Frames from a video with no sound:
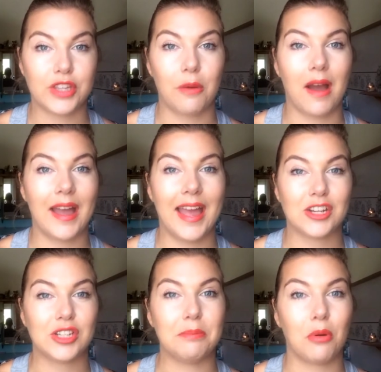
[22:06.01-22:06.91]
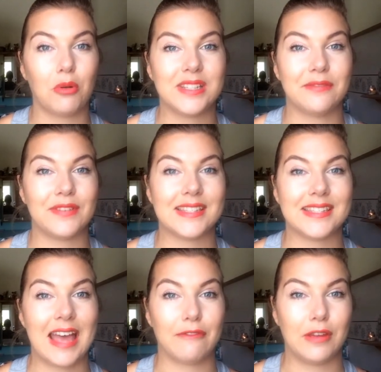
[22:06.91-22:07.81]
so I actually bought it for
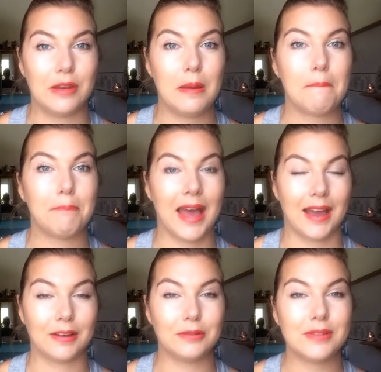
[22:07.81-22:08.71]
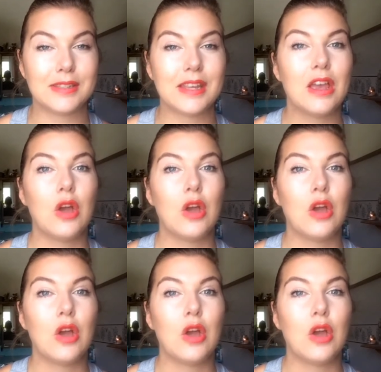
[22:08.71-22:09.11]
£7,